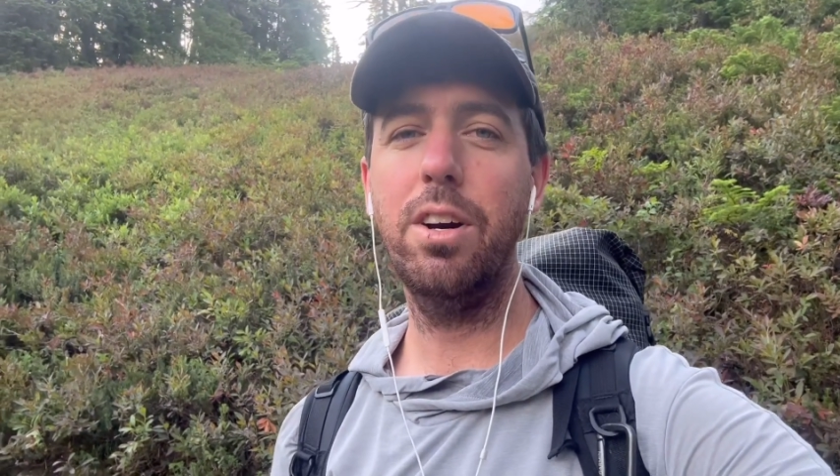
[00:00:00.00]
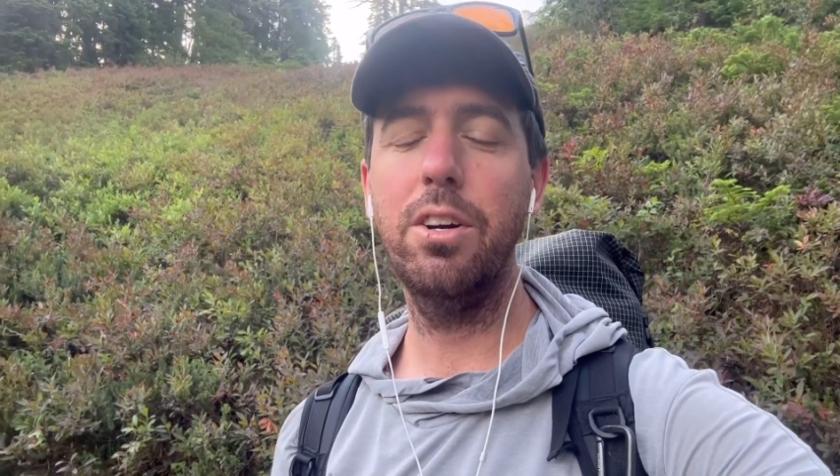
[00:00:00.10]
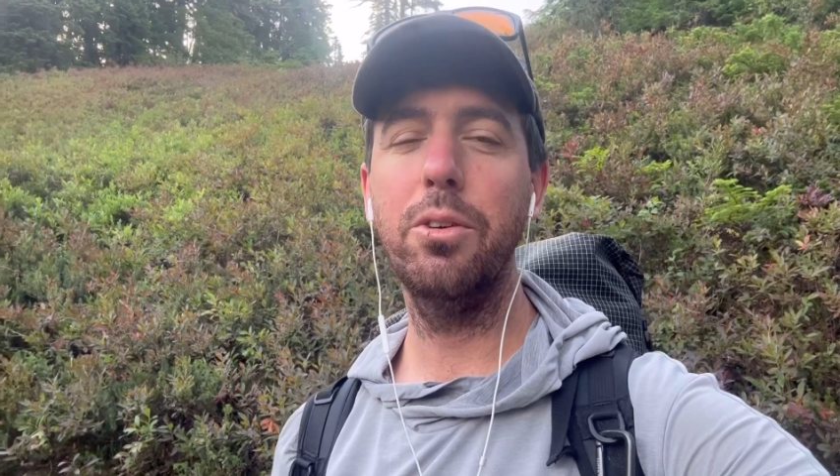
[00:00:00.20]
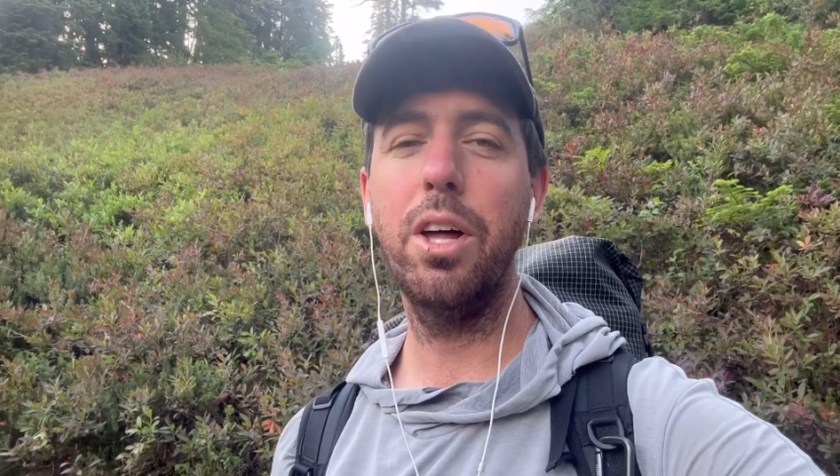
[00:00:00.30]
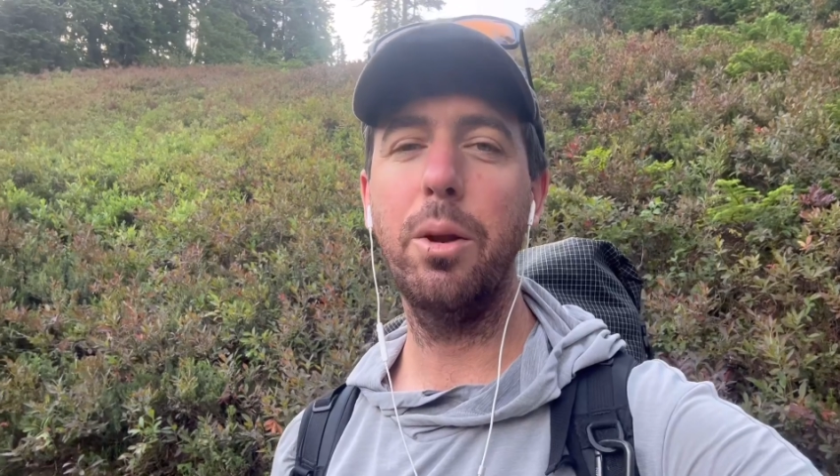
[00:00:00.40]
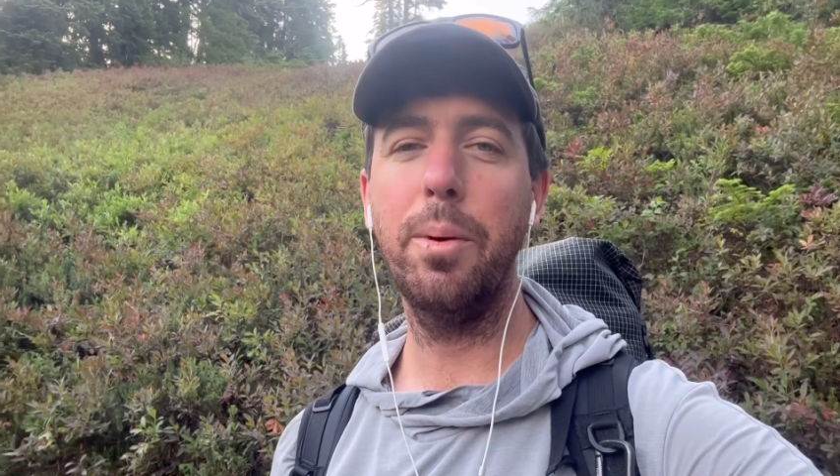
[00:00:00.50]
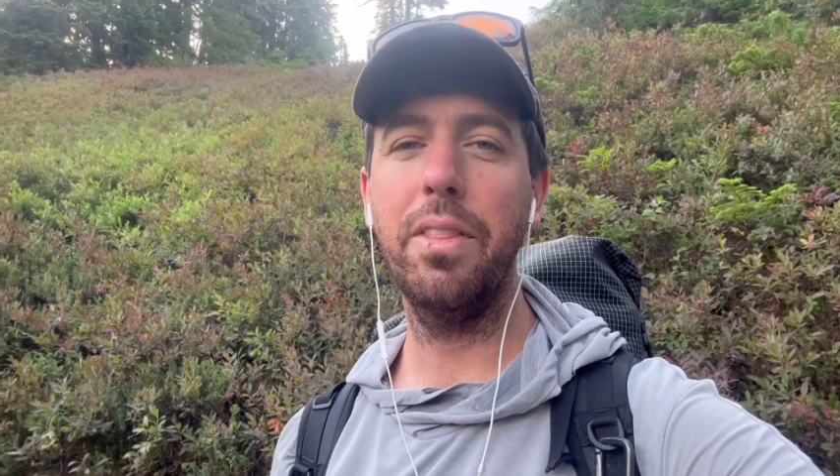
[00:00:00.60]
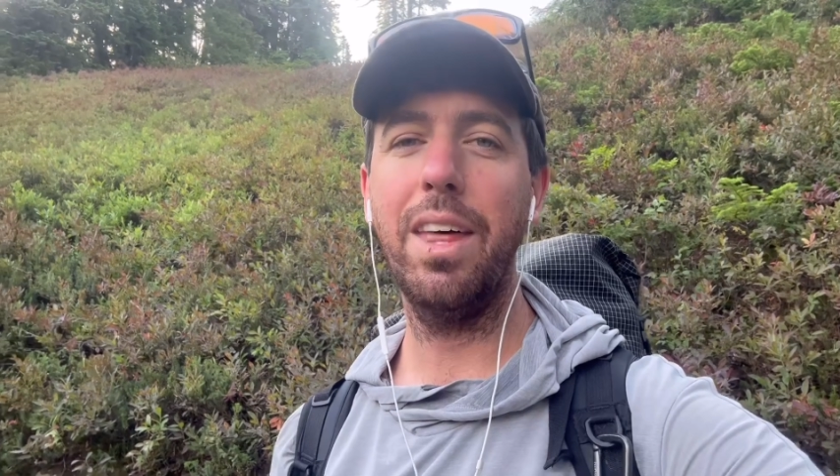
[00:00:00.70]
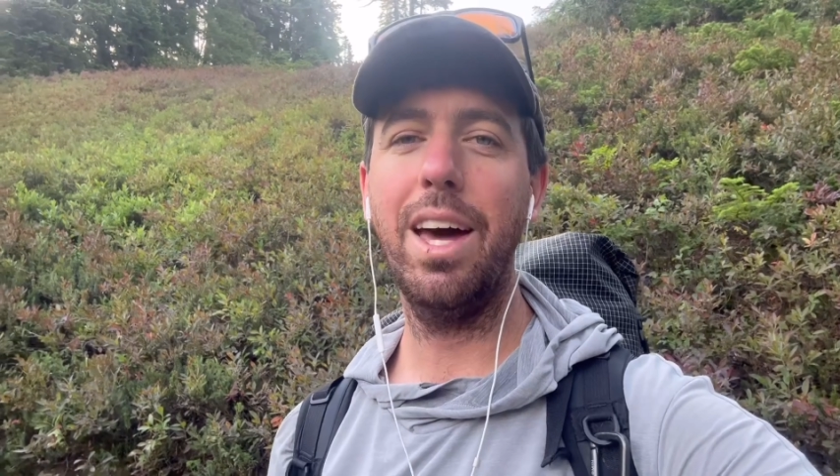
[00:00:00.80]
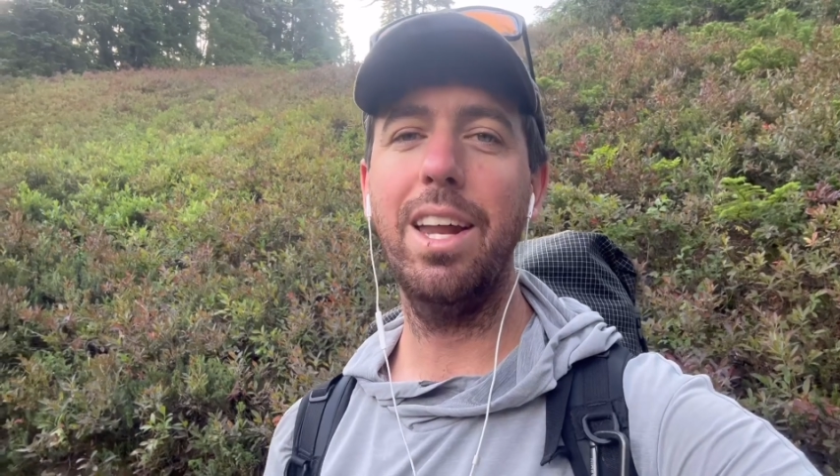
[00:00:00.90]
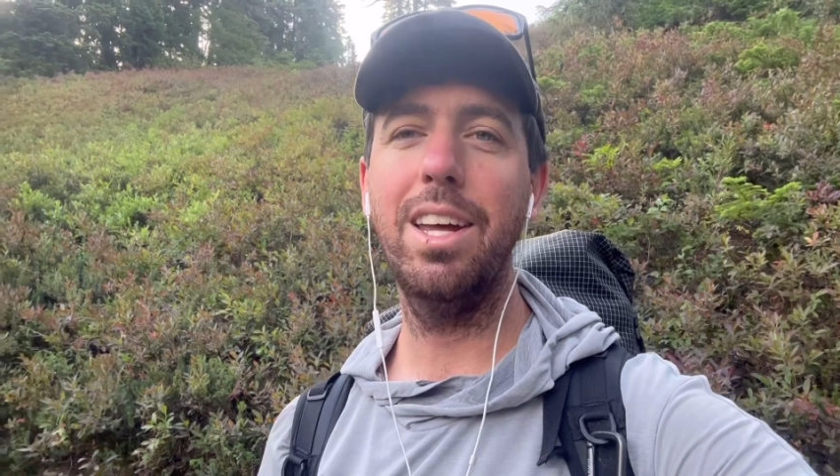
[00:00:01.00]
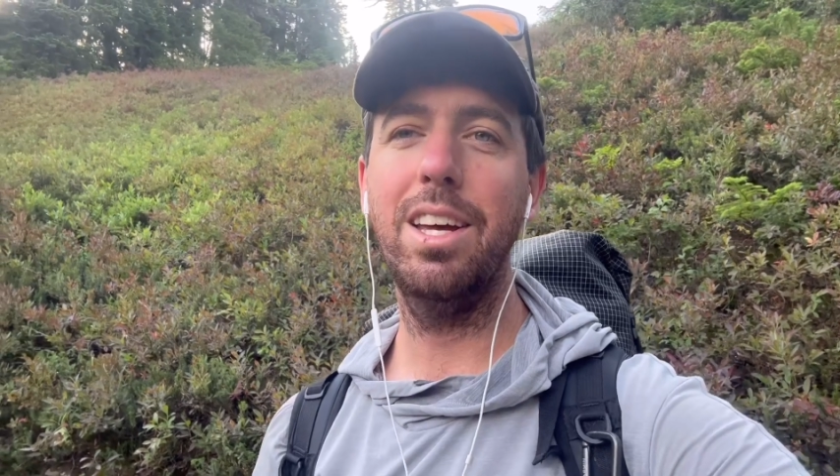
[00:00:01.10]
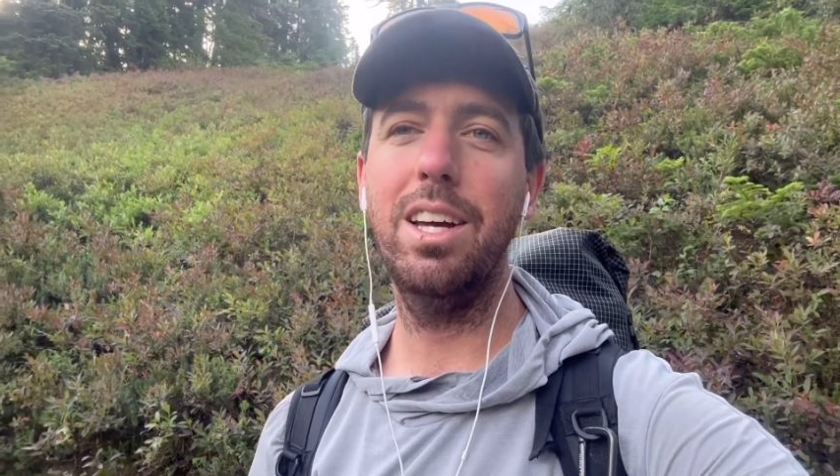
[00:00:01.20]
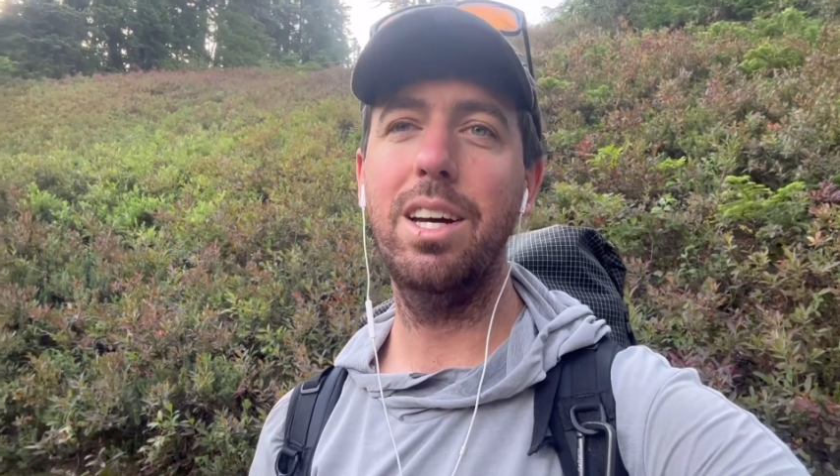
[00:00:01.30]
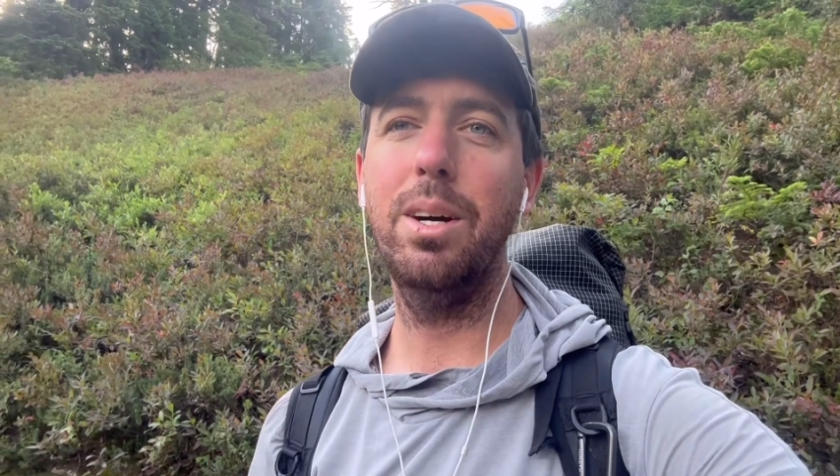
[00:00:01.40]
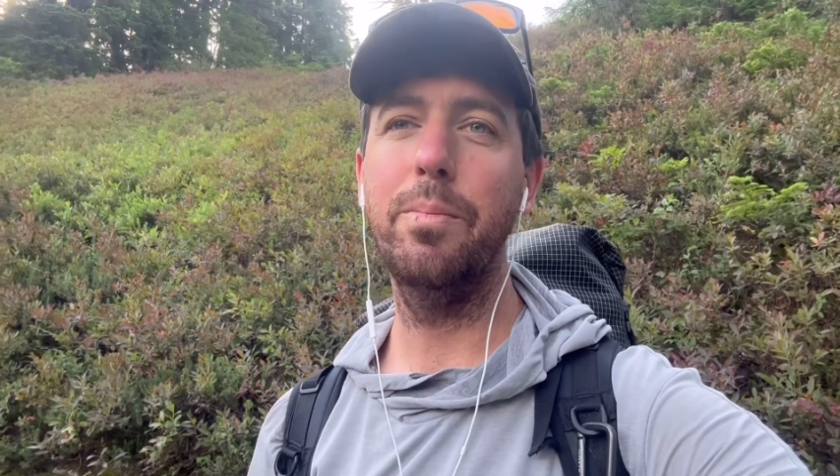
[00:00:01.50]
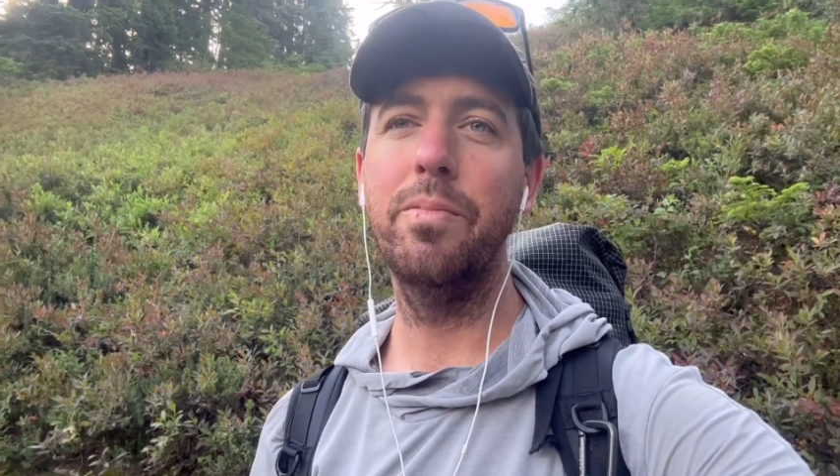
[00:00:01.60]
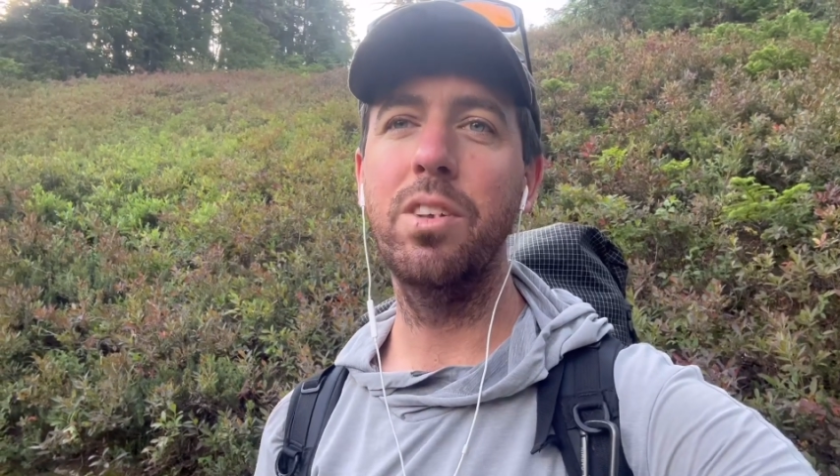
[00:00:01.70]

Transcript: no doubt about that.